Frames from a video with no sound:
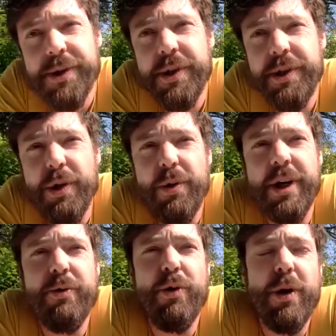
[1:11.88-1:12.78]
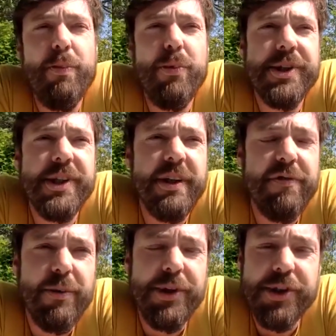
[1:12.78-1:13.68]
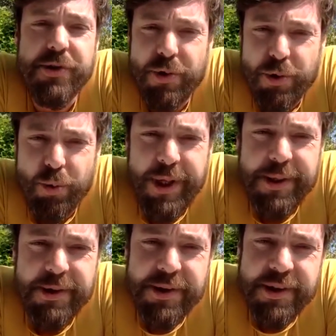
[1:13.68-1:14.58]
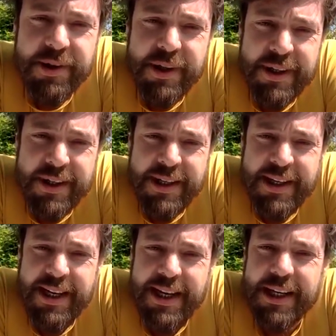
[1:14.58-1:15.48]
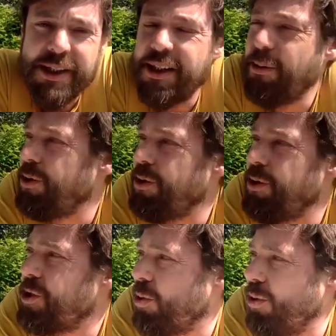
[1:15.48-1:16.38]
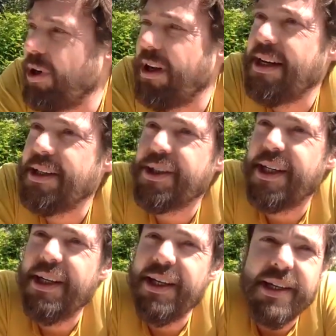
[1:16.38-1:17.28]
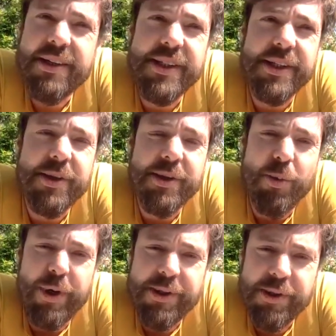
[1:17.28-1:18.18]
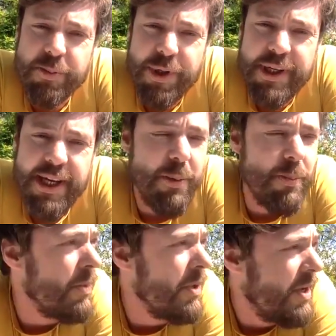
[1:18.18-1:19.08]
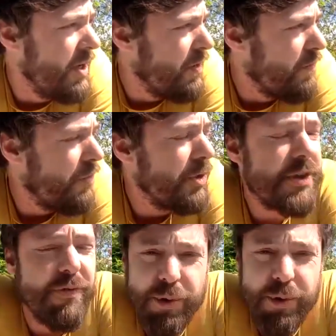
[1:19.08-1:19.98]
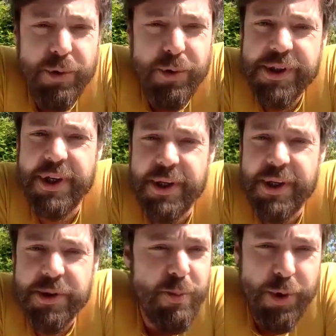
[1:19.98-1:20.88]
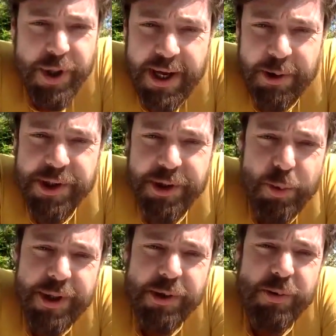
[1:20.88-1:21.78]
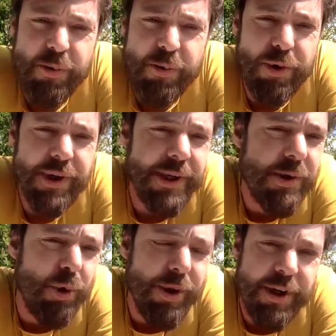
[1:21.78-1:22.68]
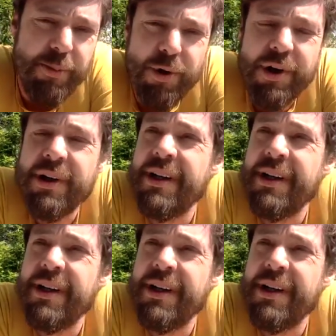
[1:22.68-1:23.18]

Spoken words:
young and grew up, we still had very strong winters. And actually we saw in the last 10 years that the winters became, first of all, they started to smoothen out. So the winters weren't that cold anymore.